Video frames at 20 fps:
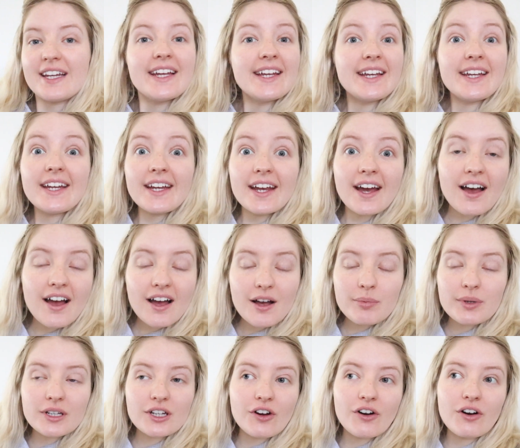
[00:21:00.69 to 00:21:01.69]
here
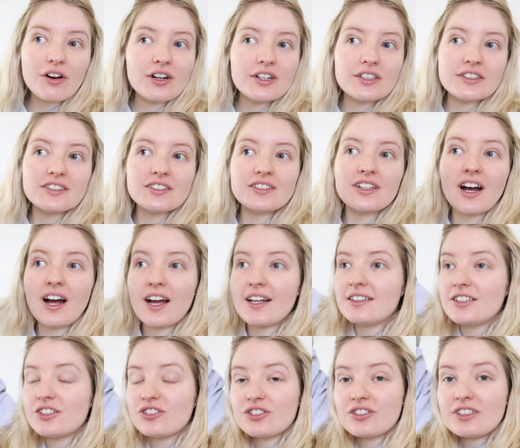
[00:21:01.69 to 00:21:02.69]
because I
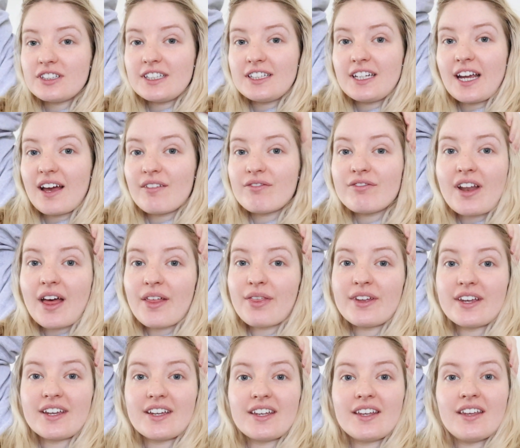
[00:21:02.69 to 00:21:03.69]
literally have
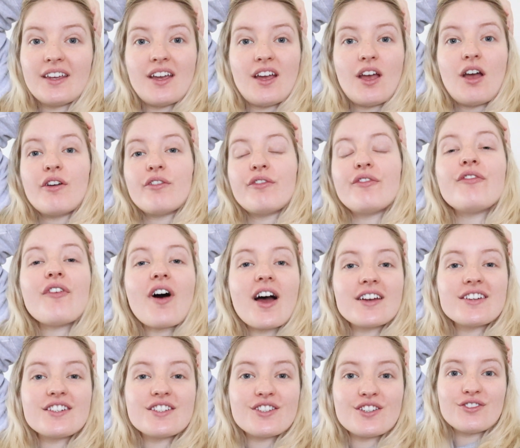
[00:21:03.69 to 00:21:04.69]
nothing
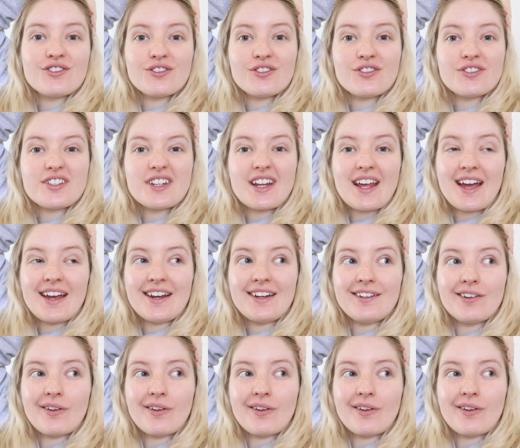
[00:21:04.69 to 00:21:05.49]
fun do today.